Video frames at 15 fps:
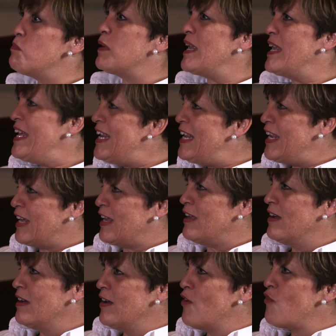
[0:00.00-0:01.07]
completely
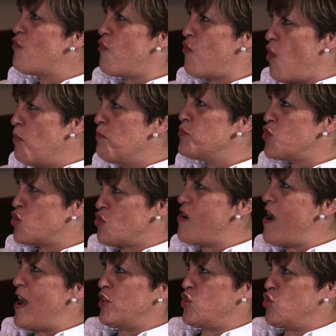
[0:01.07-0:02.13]
from
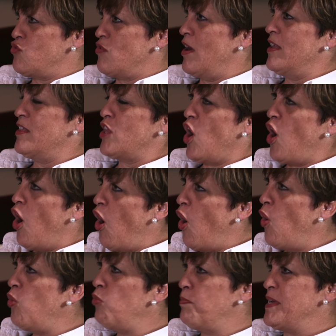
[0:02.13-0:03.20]
scratch, right? The
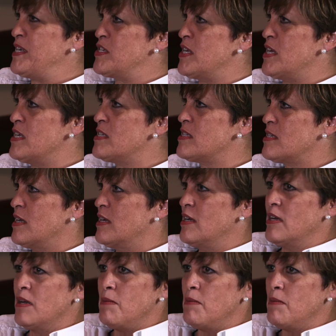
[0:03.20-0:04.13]
whole business,